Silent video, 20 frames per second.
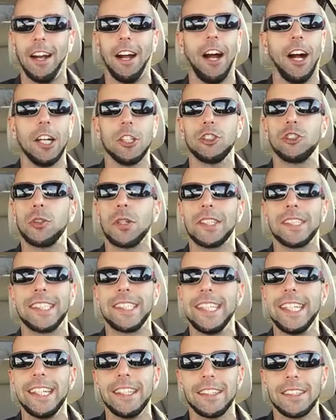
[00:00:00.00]
100
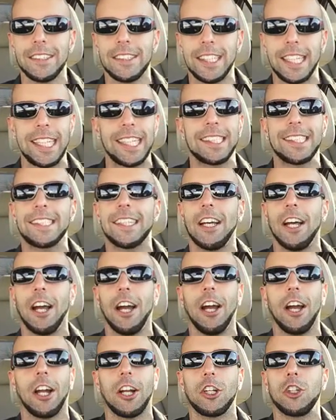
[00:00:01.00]
years, it's
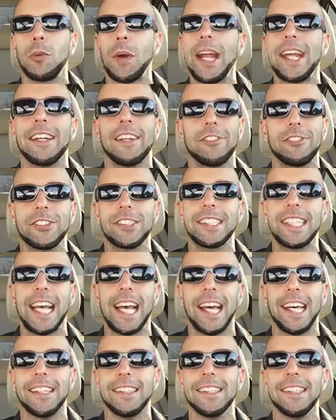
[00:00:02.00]
a grain of
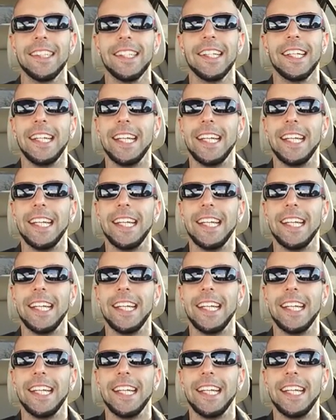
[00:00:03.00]
sand